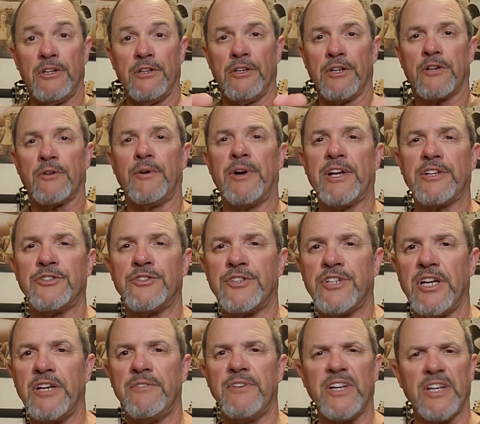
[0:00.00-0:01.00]
Look around your
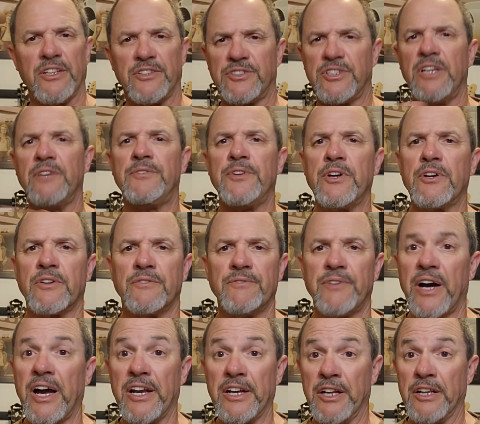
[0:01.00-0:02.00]
TV. See if you can
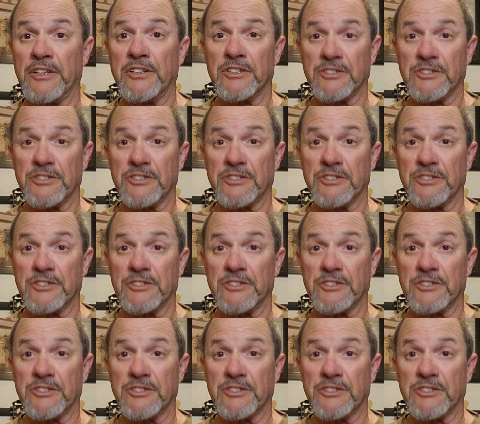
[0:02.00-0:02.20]
find it,